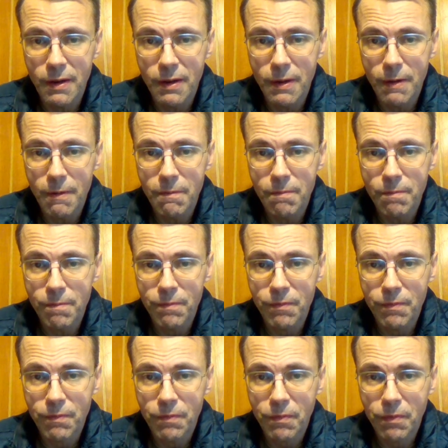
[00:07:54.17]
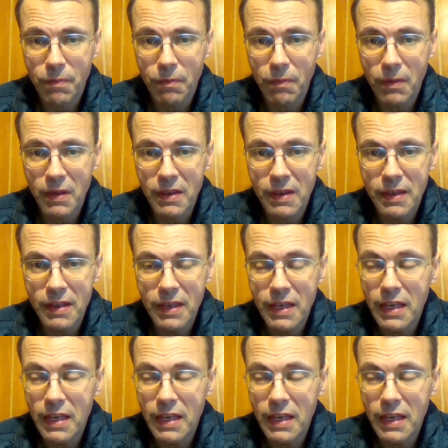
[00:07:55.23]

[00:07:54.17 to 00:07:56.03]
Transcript: (no one is talking)